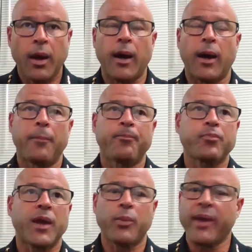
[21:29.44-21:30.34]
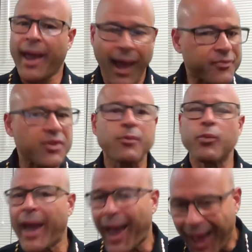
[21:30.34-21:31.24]
And we have
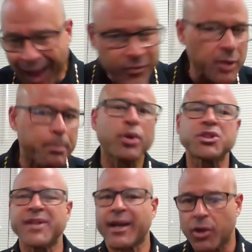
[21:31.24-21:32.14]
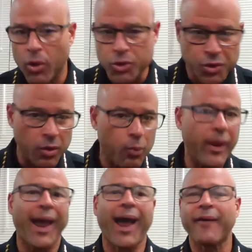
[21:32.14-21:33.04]
to push that culture.
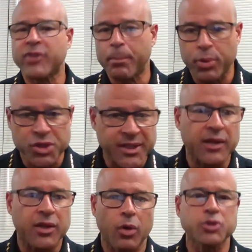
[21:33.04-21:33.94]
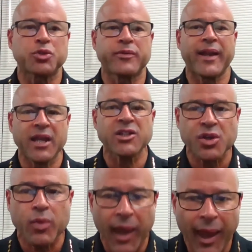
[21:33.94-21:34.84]
We have to push that culture that
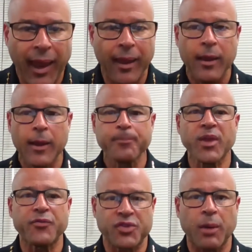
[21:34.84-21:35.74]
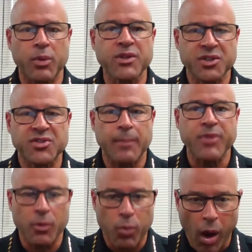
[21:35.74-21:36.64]
it's okay if someone did
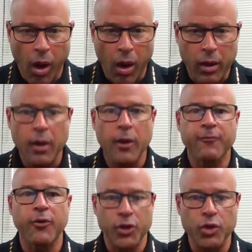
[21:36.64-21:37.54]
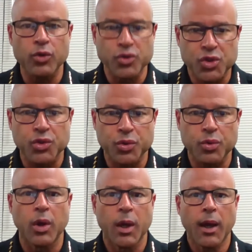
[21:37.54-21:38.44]
something wrong for you
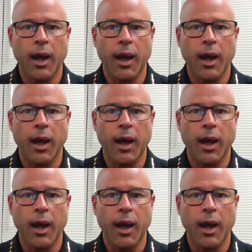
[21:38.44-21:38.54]
to,